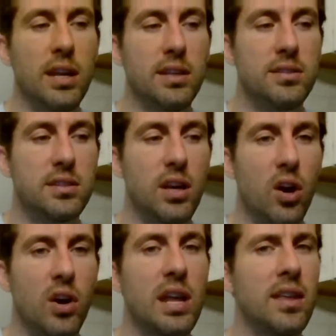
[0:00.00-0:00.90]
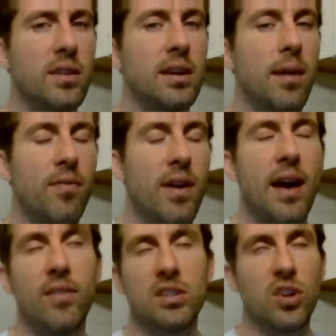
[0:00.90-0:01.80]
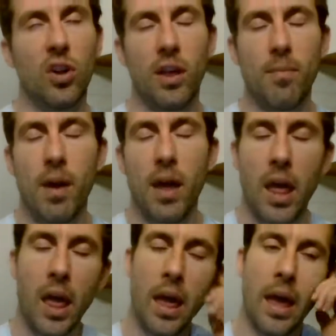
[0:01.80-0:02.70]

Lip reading: He's already in the top 5. It's early, but